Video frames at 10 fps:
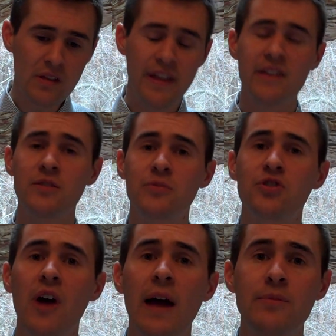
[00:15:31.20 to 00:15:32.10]
They
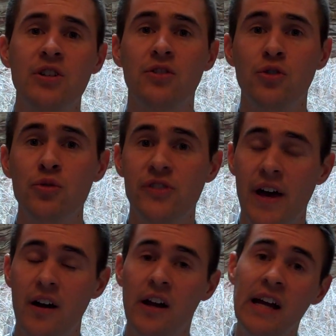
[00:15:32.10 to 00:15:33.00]
subscribe to your
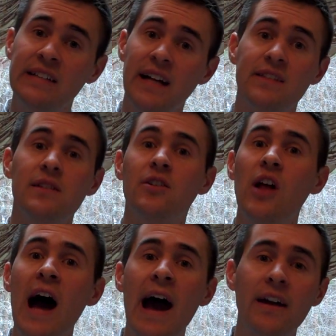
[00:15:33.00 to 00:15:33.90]
newsletter. That's a little
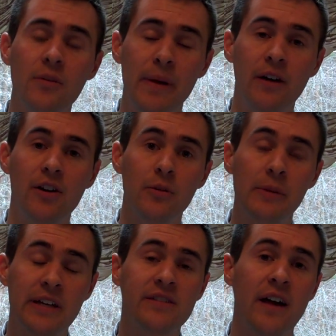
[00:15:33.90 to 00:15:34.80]
higher barrier
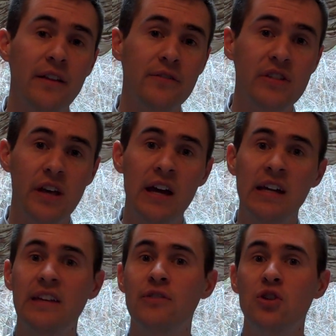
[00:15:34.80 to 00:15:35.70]
because now they've
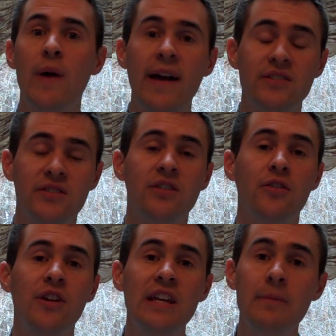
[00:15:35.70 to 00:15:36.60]
given you access to
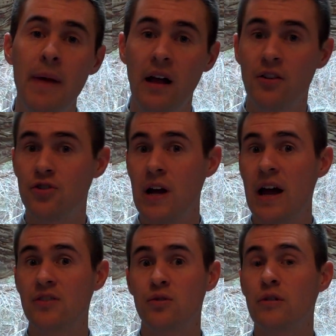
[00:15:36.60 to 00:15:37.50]
their email
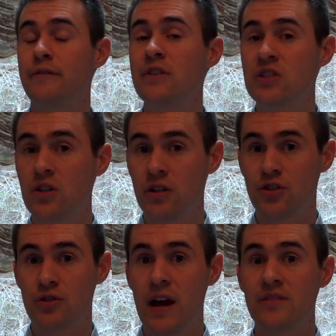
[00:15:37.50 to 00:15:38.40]
address or their physical
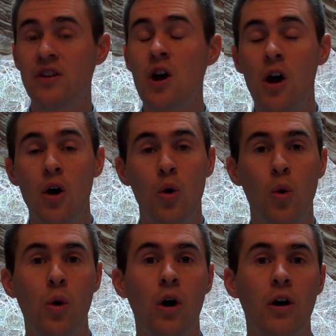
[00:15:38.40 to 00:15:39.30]
address
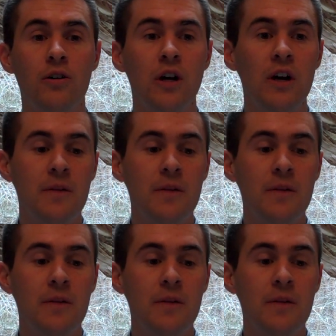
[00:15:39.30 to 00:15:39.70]
or